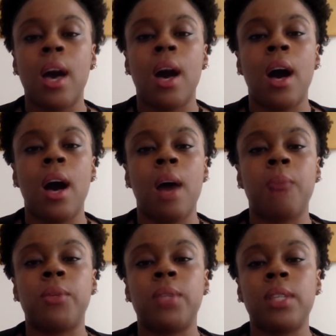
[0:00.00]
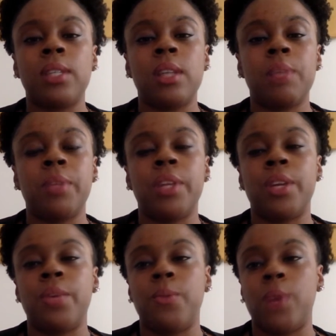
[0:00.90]
So this is something
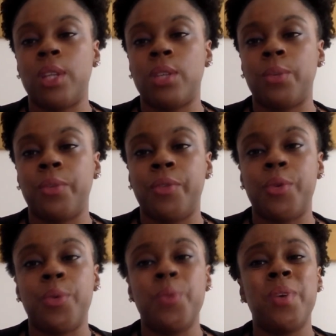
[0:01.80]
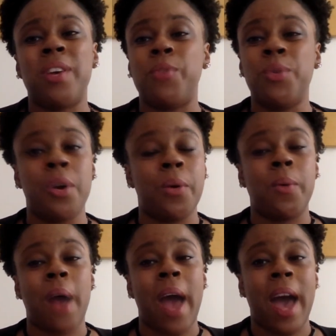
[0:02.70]
that you want to review. If you
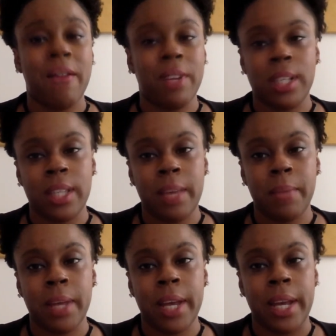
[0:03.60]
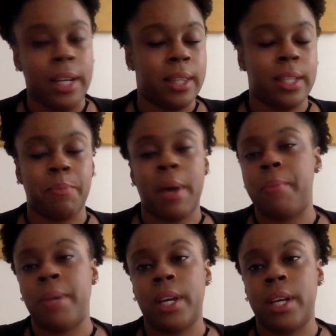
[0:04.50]
don't have an estate plan, this
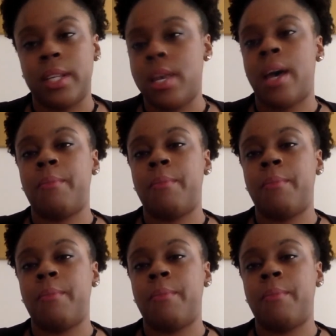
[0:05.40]
might be a good time